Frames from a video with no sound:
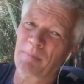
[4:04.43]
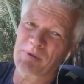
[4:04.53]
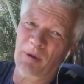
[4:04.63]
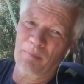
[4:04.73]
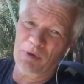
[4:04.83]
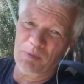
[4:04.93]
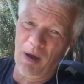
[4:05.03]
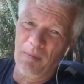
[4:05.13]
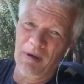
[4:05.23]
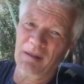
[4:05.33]
pops up most
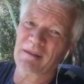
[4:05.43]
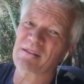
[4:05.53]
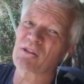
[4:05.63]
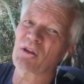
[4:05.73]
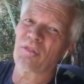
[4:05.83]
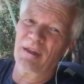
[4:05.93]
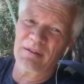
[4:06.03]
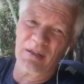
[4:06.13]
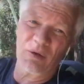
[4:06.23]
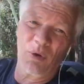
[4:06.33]
prominently is the
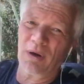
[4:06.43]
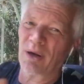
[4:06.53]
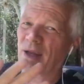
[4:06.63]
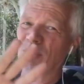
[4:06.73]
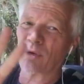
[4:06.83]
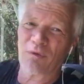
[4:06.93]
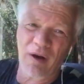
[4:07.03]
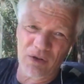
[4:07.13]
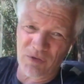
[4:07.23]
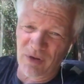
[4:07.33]
authentic one. I don't
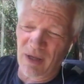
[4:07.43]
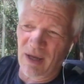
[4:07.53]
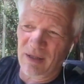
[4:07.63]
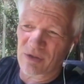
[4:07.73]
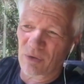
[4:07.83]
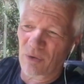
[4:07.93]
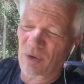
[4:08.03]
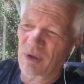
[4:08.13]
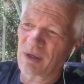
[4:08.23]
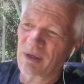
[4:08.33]
vouch for that,
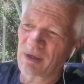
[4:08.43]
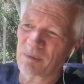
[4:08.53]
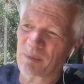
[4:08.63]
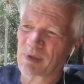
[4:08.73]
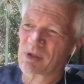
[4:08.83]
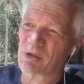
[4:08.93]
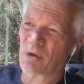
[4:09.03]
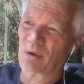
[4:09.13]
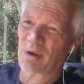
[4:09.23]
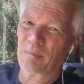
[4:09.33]
so please
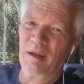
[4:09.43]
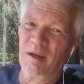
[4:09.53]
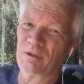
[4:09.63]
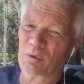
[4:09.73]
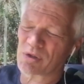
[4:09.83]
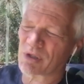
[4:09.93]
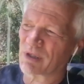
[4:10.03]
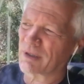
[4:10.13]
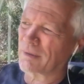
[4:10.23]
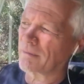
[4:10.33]
don't, I'm not
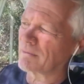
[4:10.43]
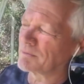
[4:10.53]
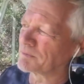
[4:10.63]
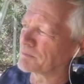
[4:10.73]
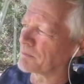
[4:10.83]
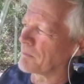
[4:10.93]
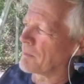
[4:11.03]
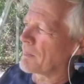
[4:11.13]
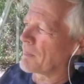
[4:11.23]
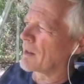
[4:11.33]
endorsing it.
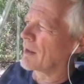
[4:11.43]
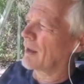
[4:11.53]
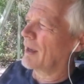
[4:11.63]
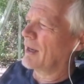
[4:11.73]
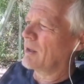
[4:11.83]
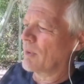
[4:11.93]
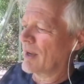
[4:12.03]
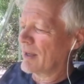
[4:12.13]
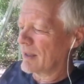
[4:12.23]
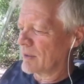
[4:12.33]

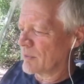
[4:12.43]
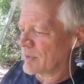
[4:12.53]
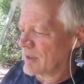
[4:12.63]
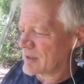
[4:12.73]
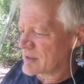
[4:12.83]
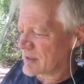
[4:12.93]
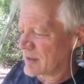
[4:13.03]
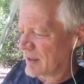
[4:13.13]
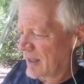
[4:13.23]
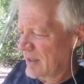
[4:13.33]
Anyway, it's
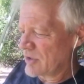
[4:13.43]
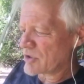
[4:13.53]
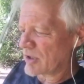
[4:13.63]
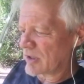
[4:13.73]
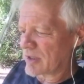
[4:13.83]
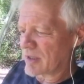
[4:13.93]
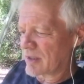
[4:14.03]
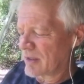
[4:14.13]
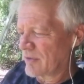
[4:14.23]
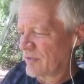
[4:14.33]
ancient, the